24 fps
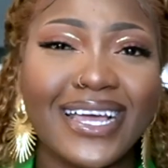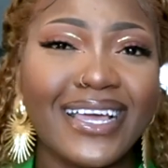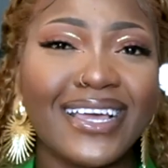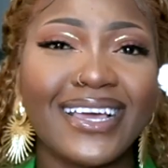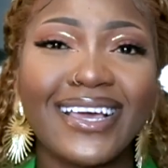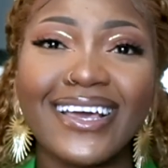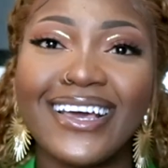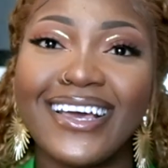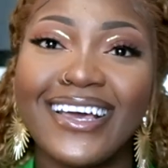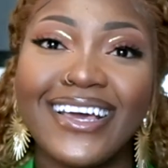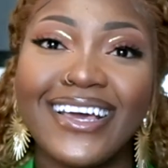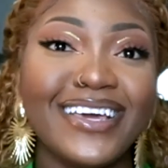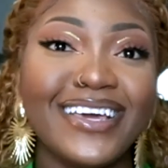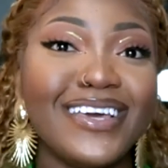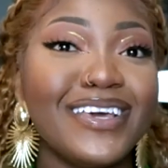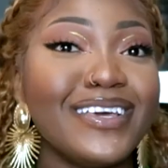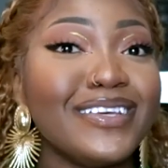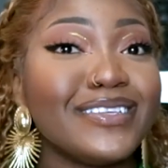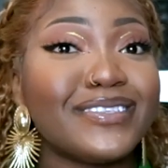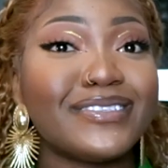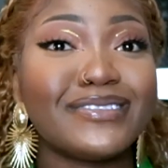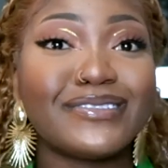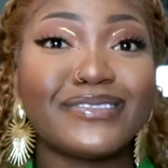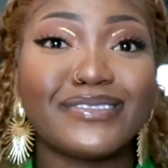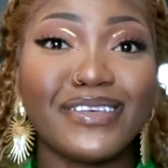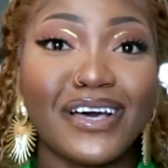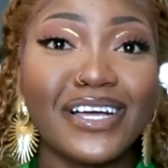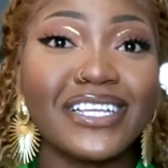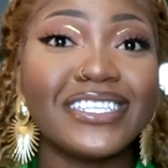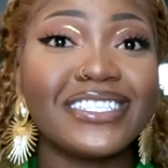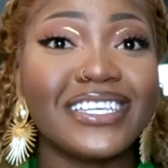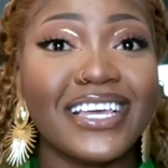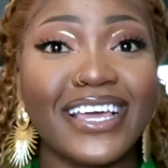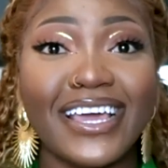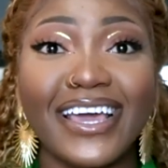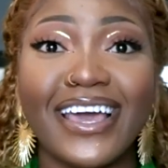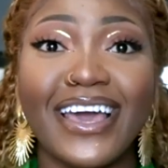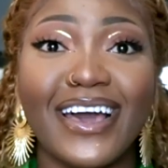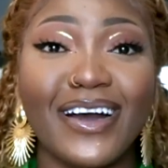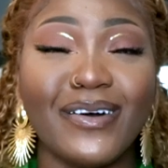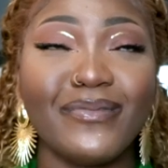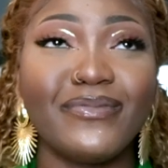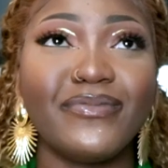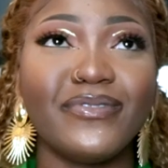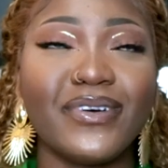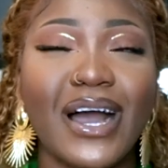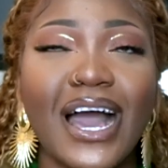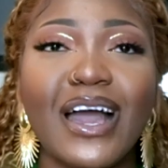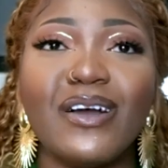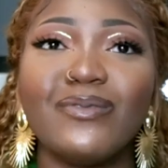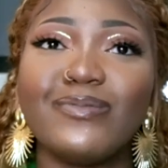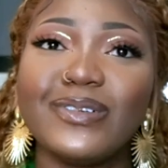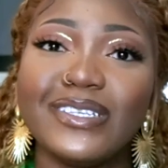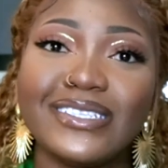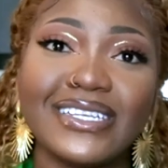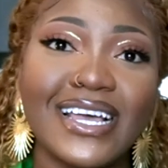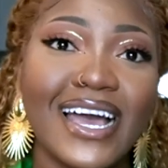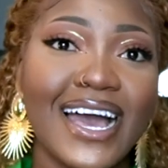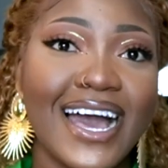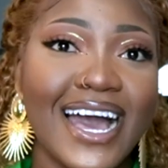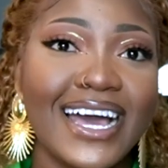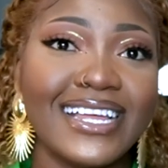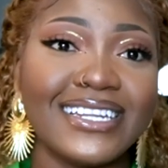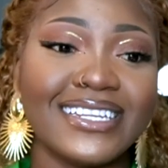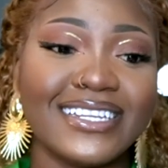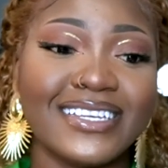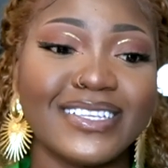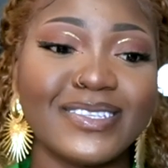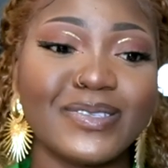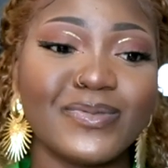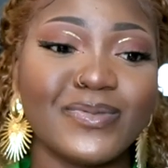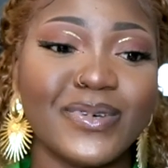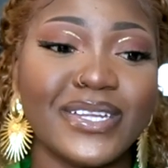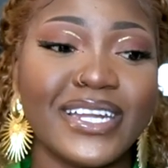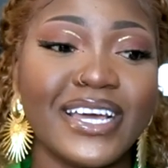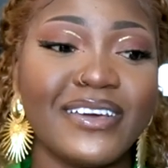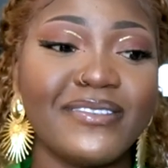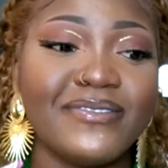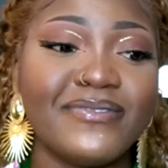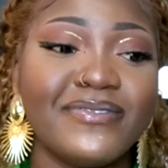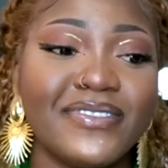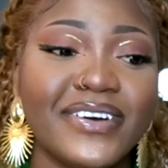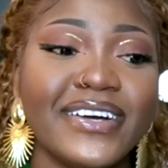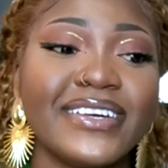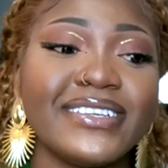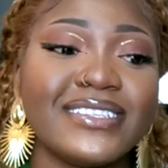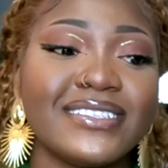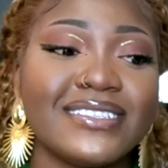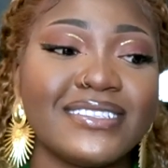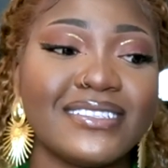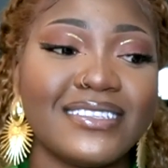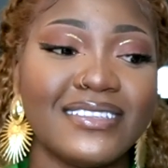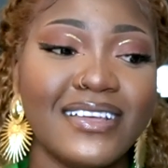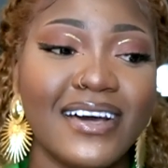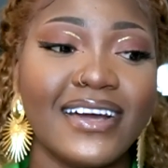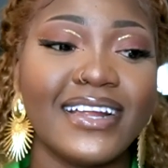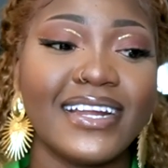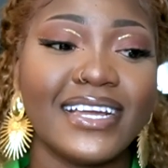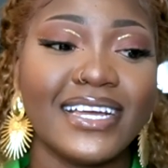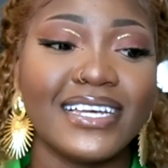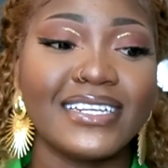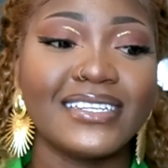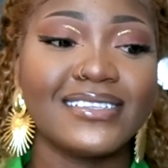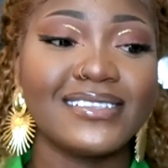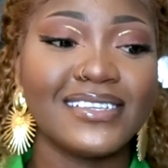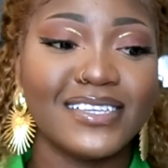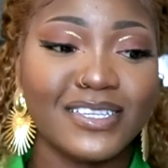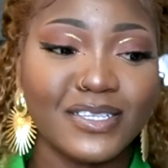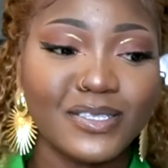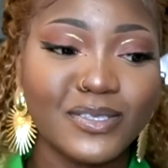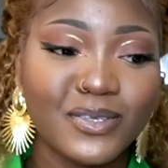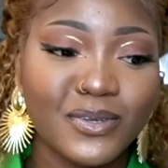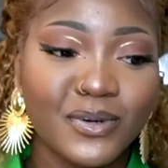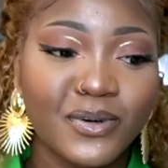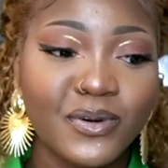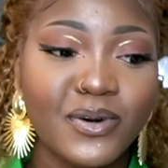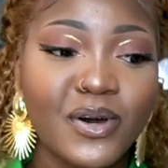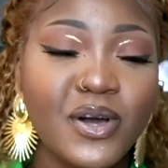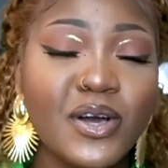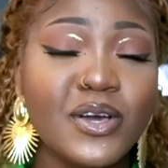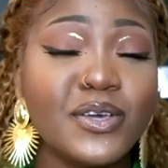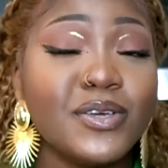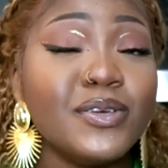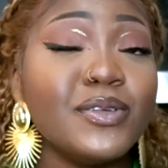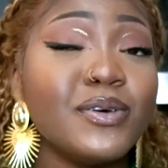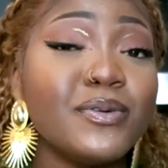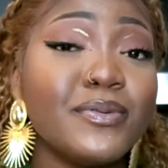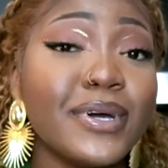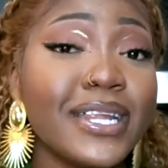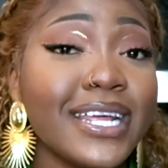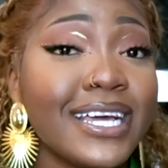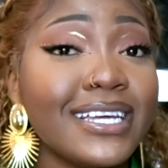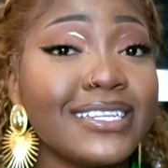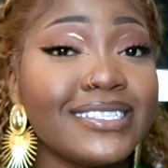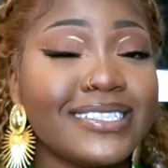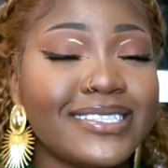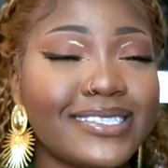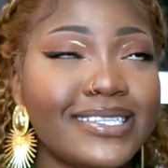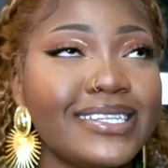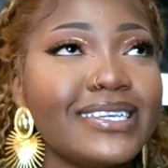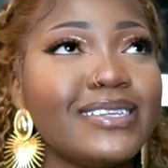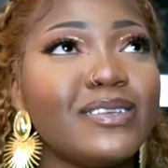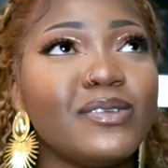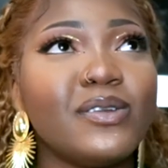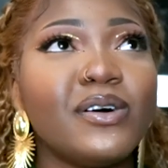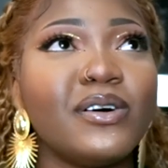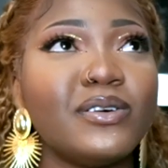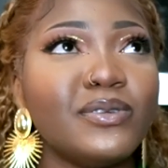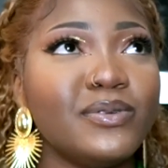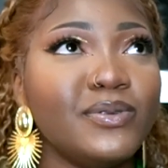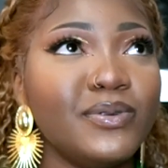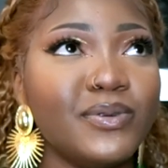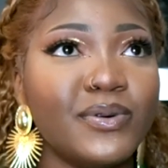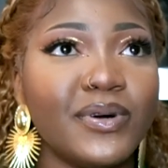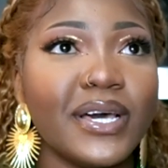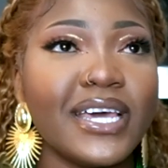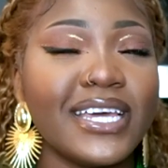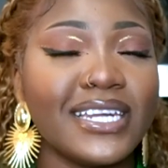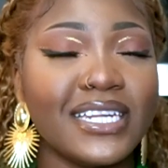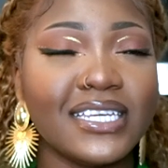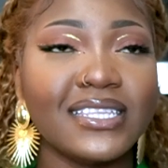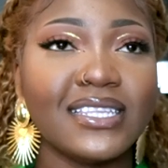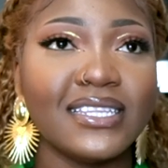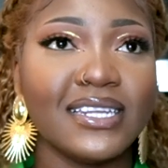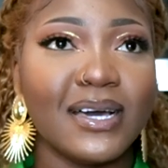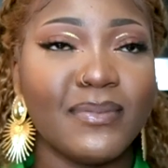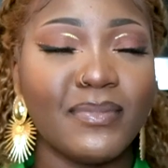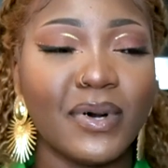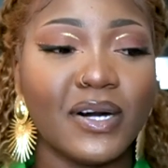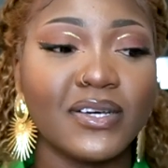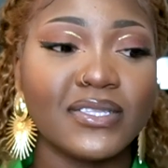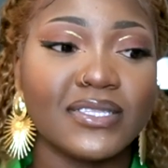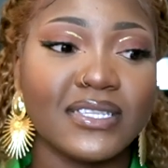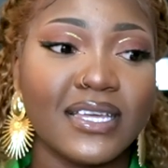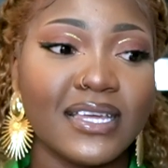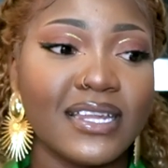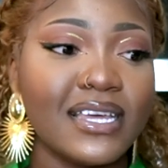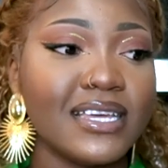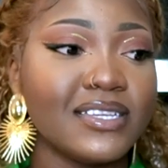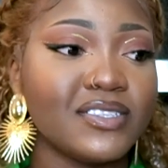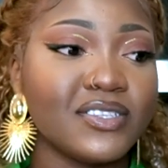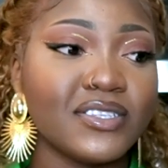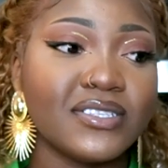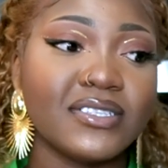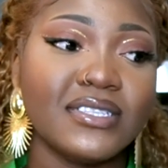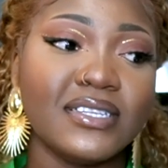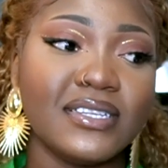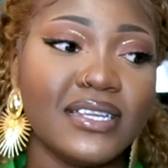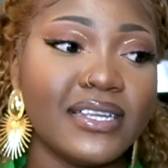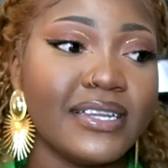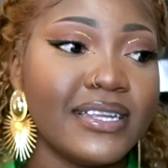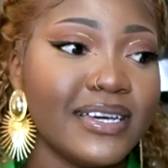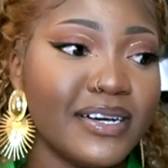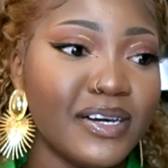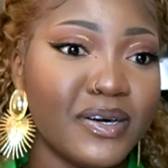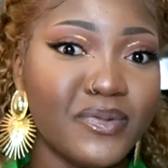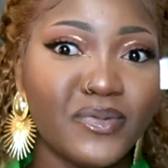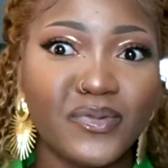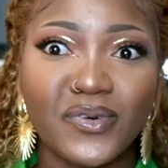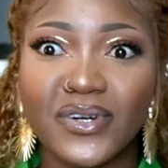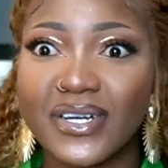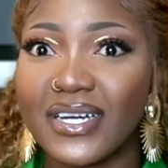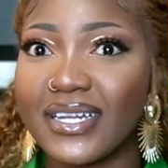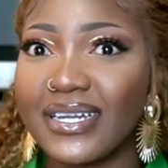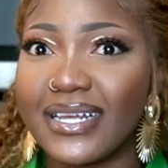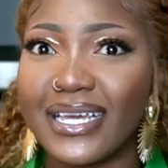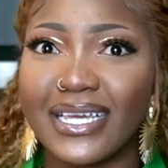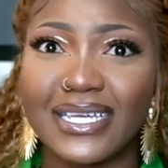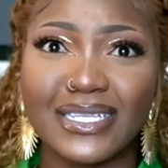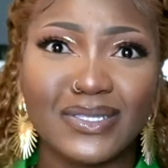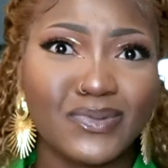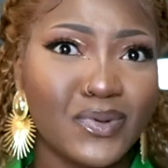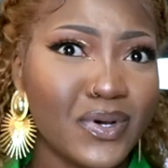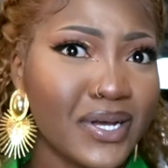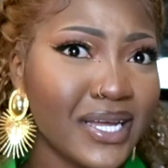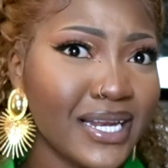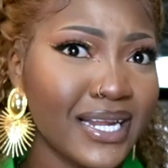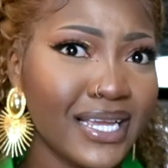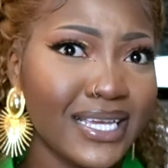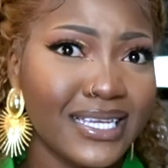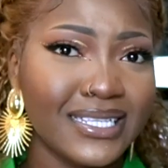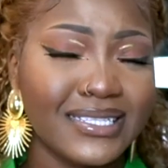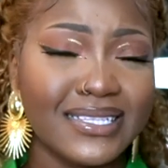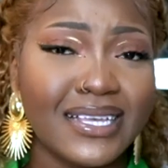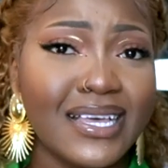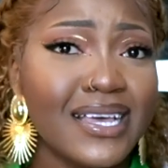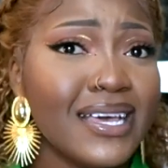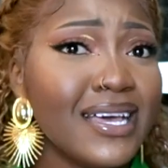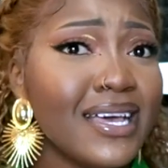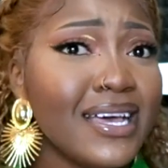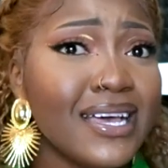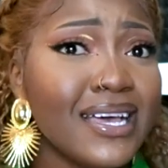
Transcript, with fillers: Like it's such a helpful i wish i had this when i first started keto you know when i did not know anything about it and i just needed help what can i eat what can i eat